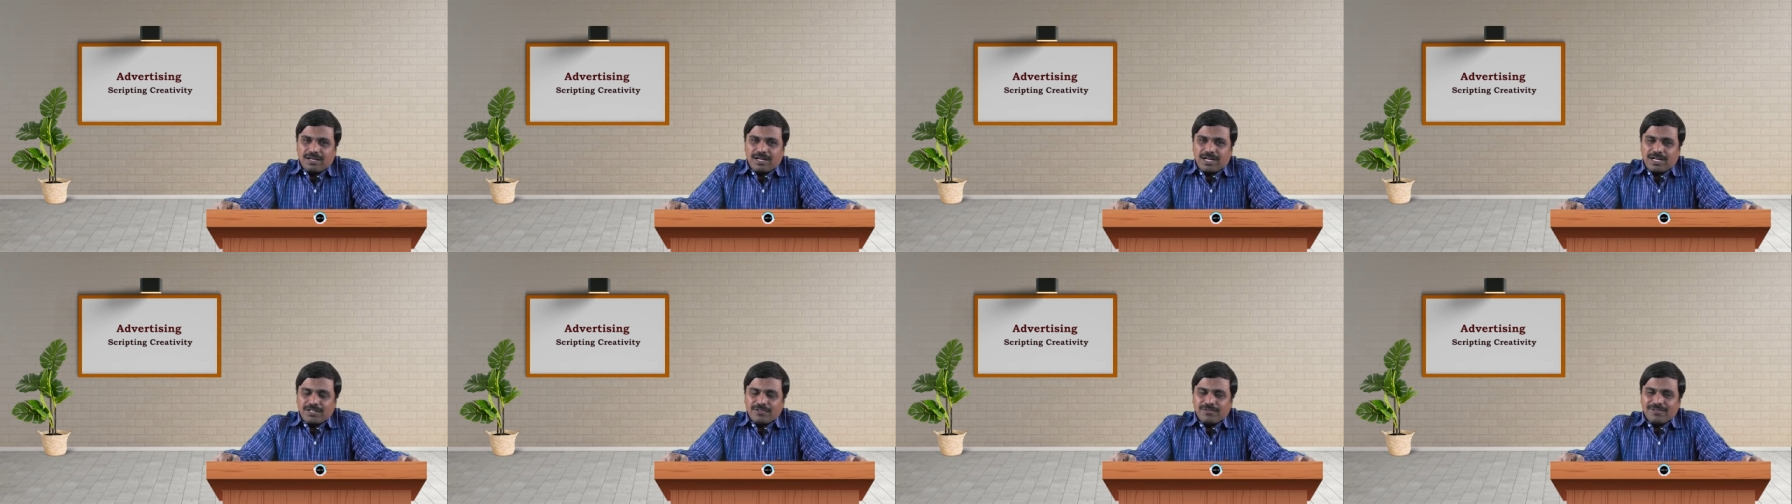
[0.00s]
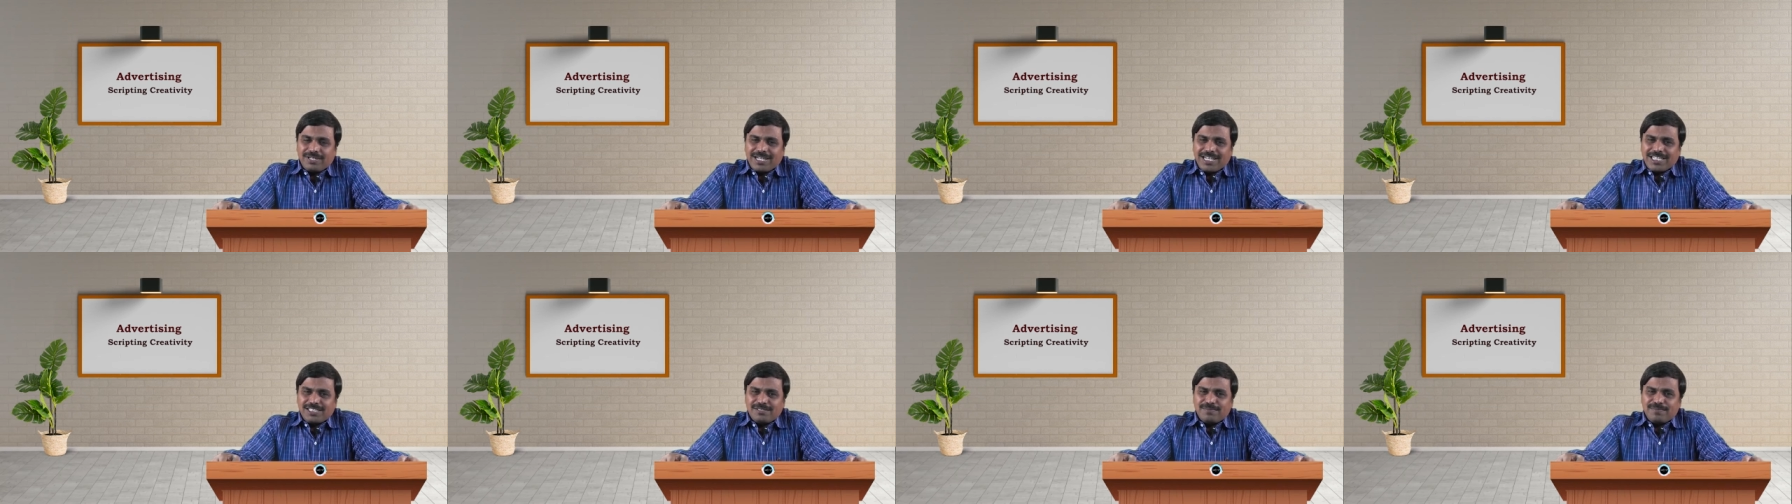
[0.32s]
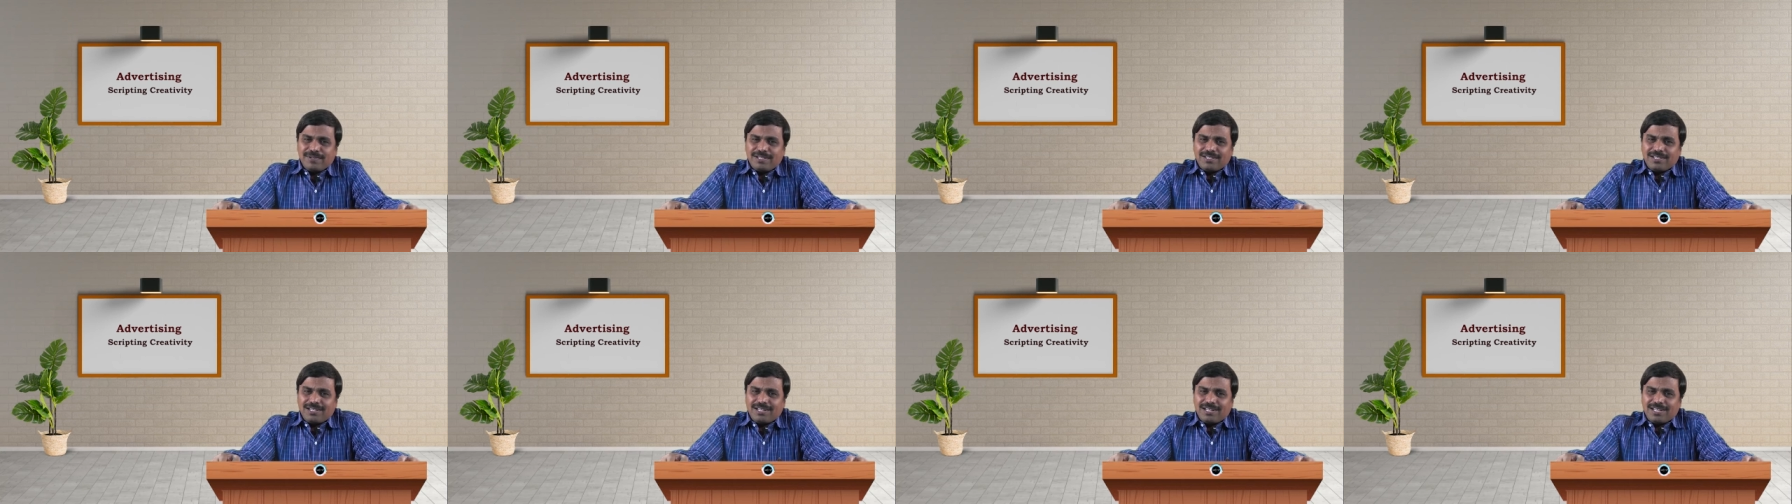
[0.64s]

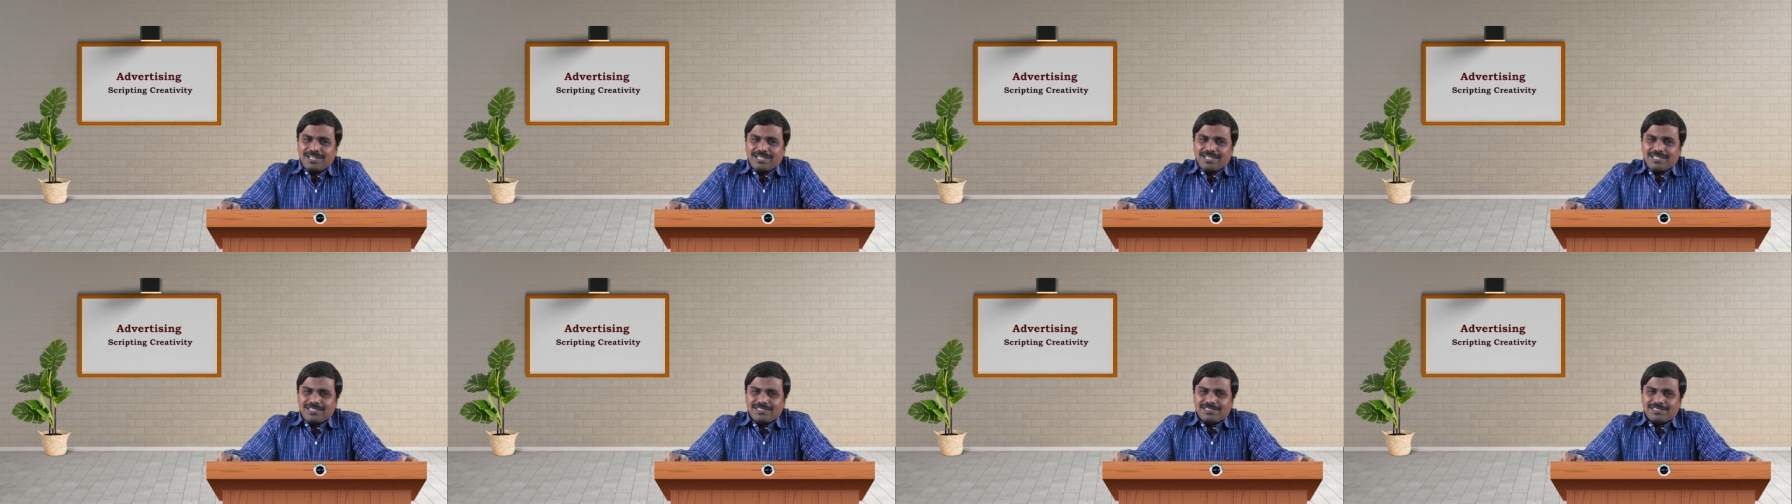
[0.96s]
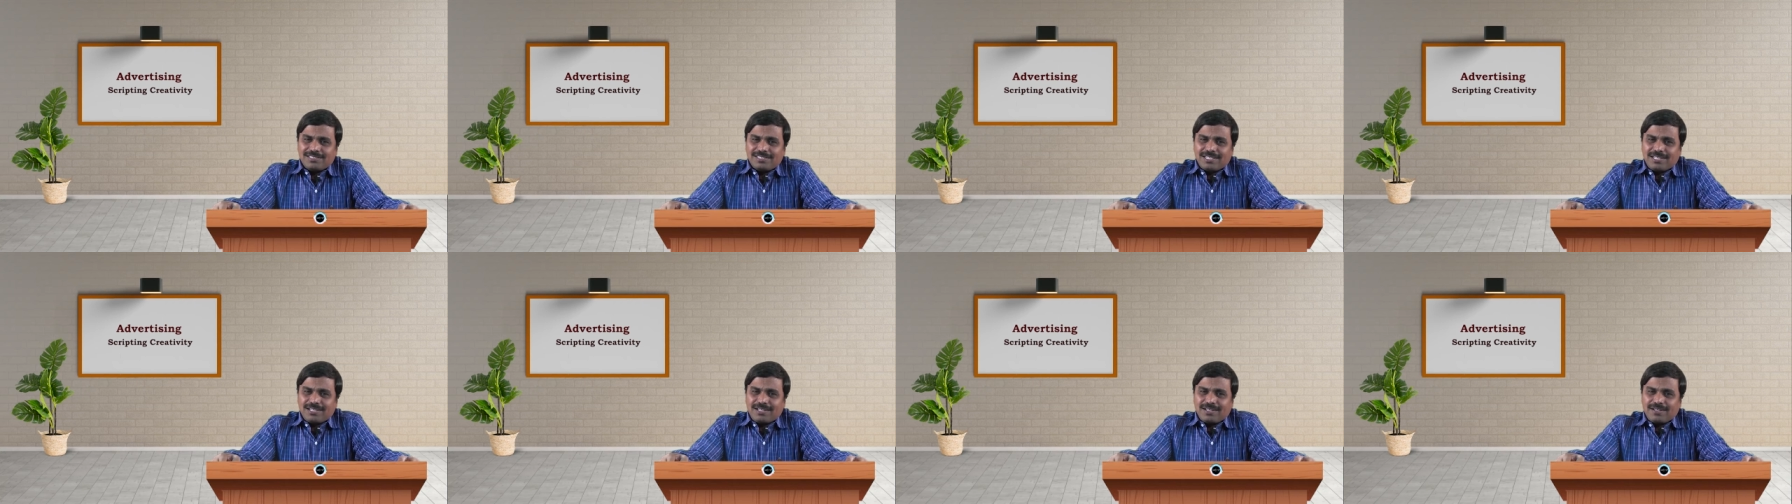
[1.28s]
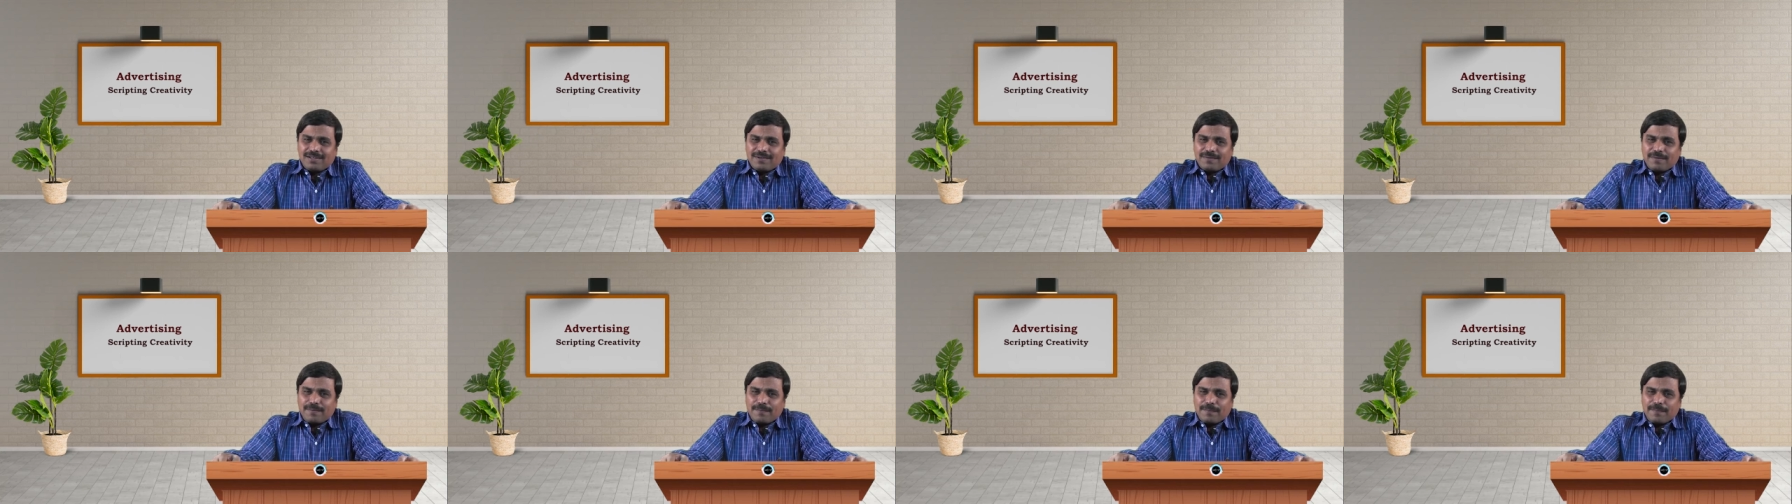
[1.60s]
Advertisement is
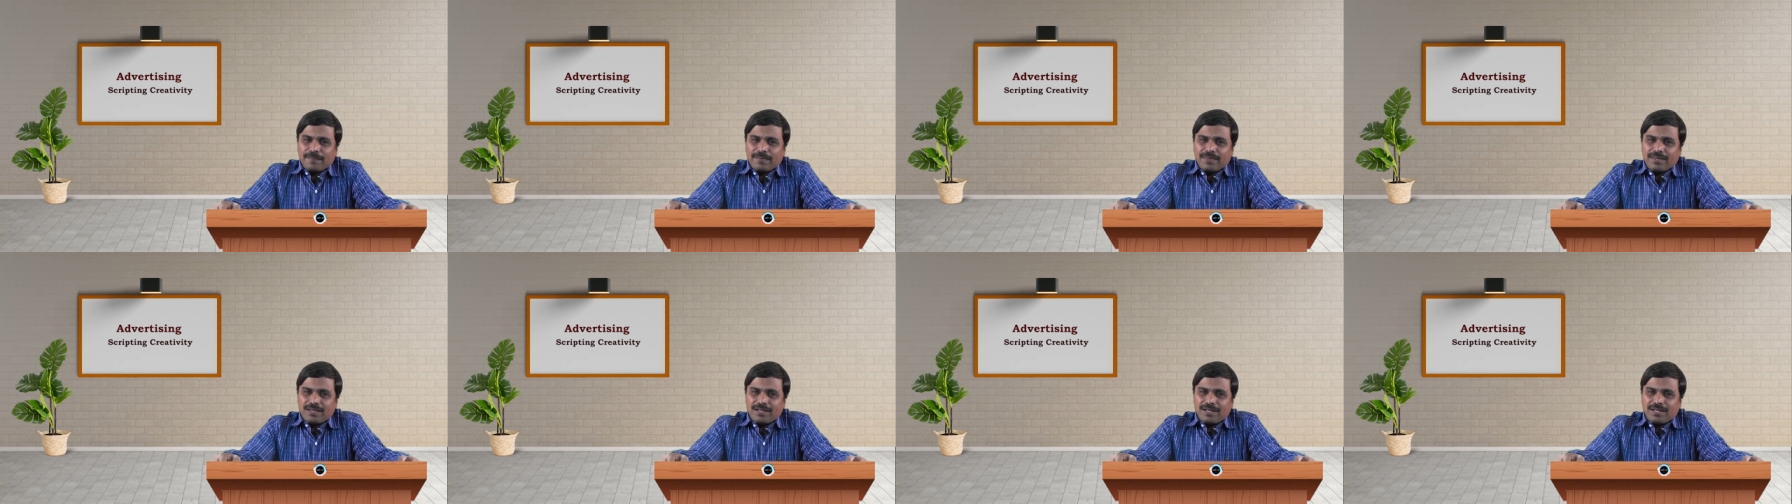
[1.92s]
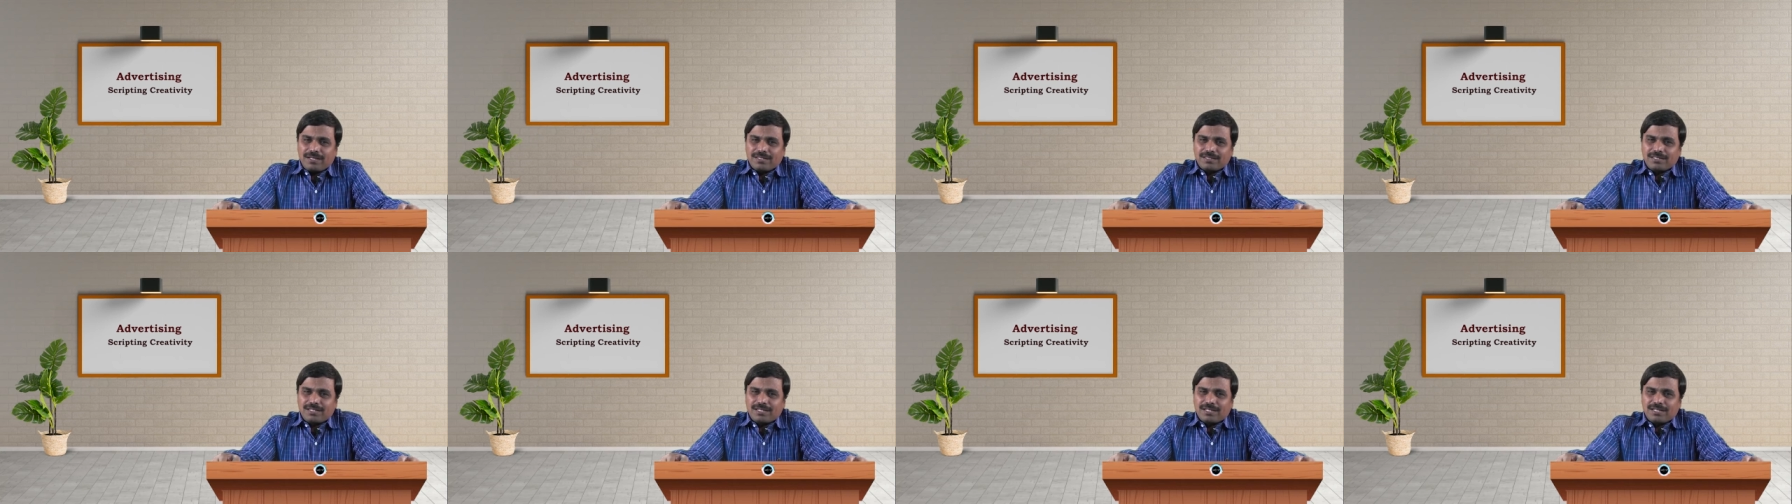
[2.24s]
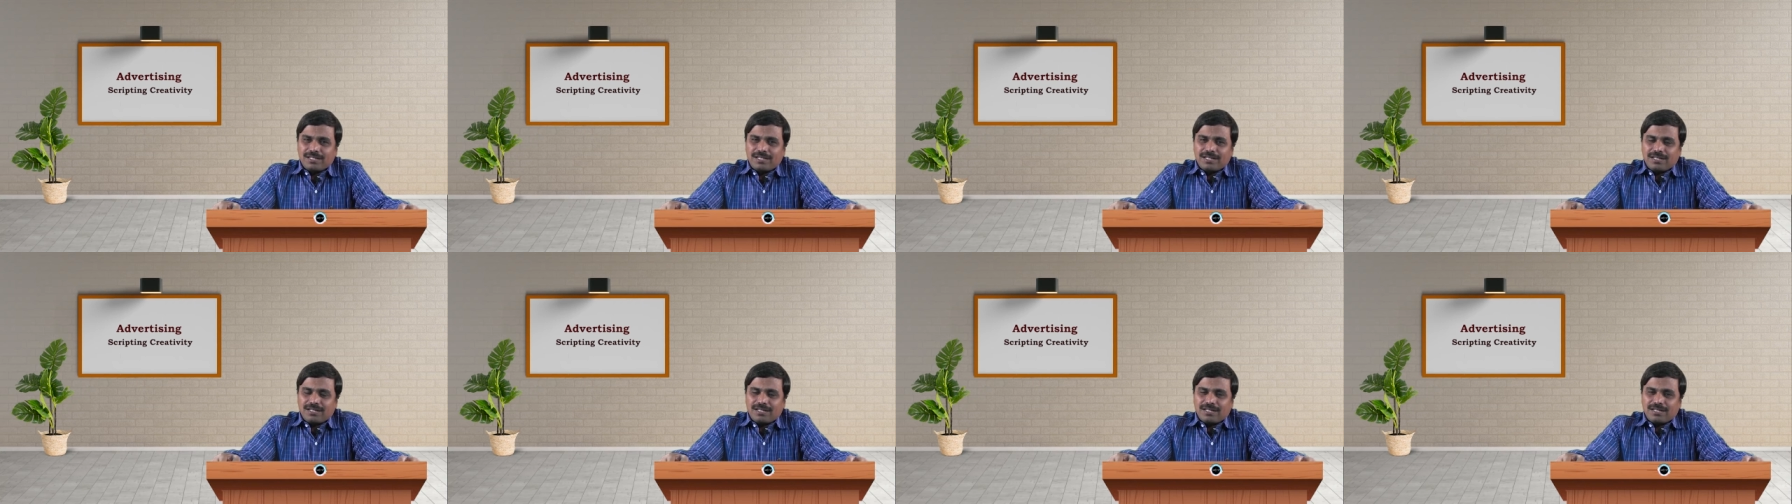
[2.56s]

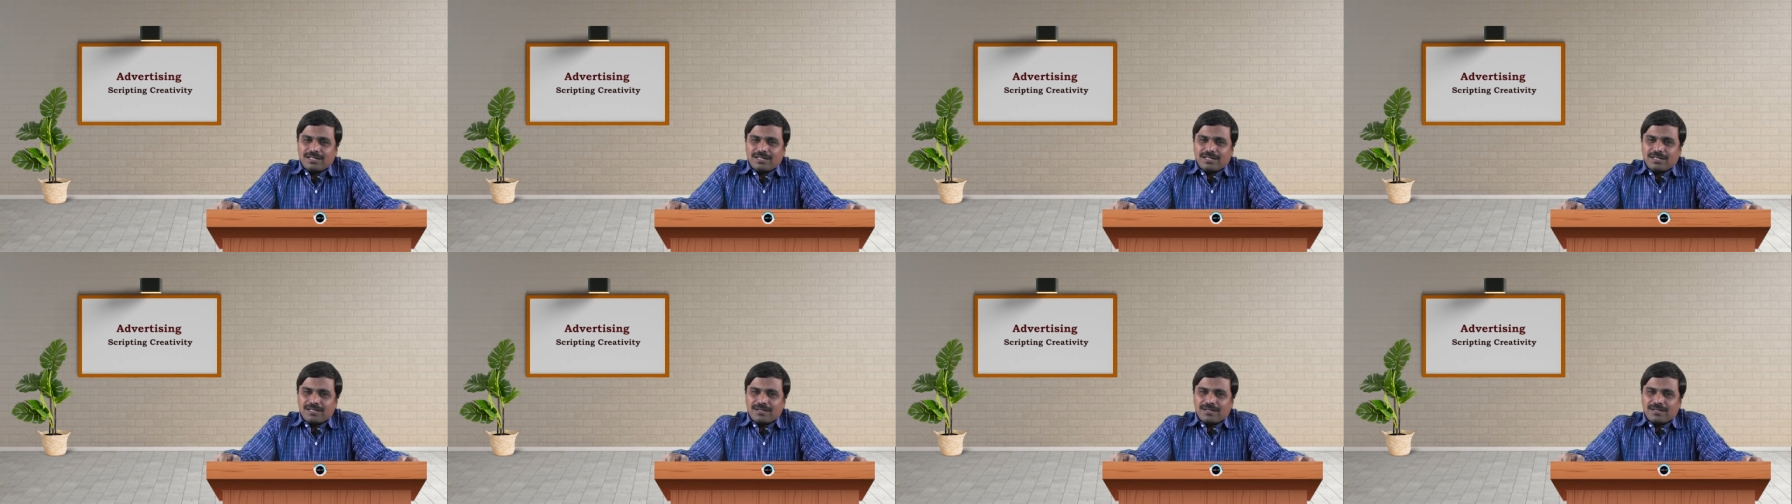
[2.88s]
the